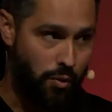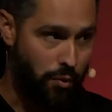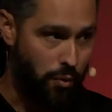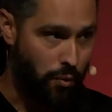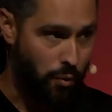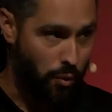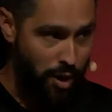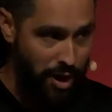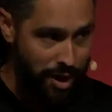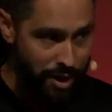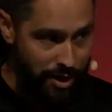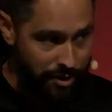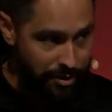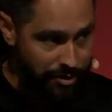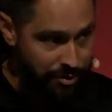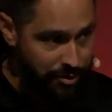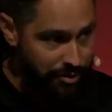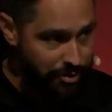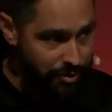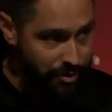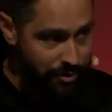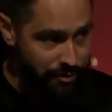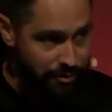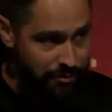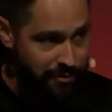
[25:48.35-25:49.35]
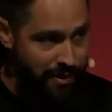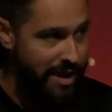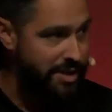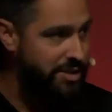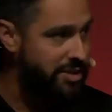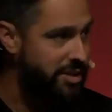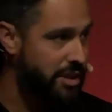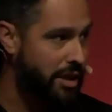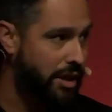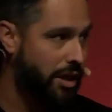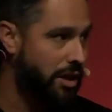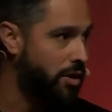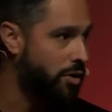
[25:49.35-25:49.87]
with
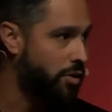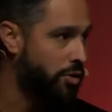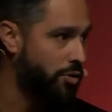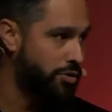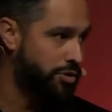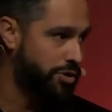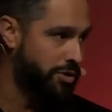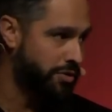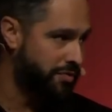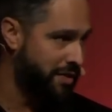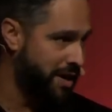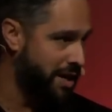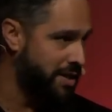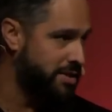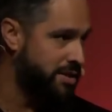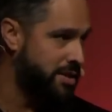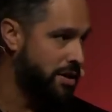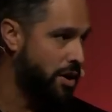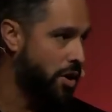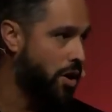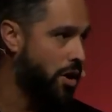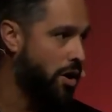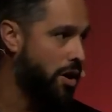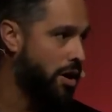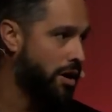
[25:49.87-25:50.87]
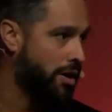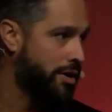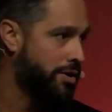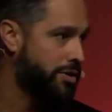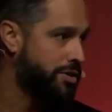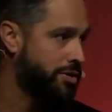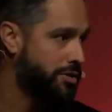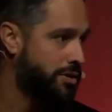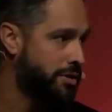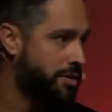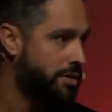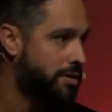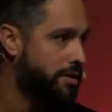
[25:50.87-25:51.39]
fancy clothes or fancy cars
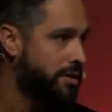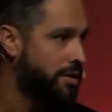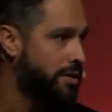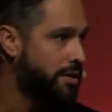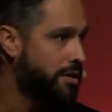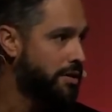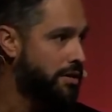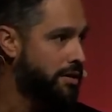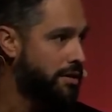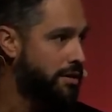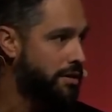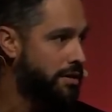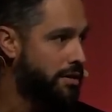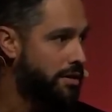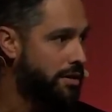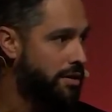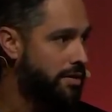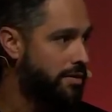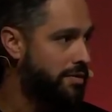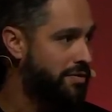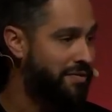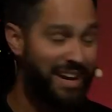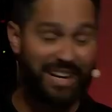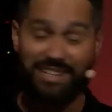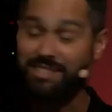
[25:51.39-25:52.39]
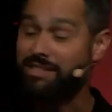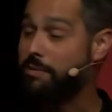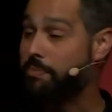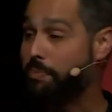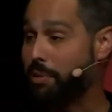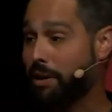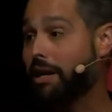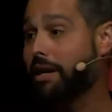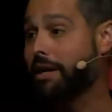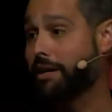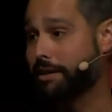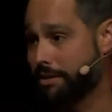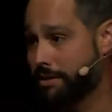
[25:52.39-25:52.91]
or fancy
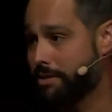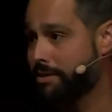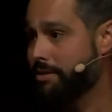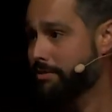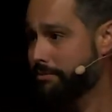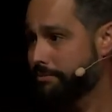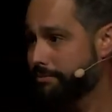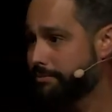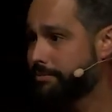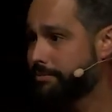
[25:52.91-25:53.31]
planes.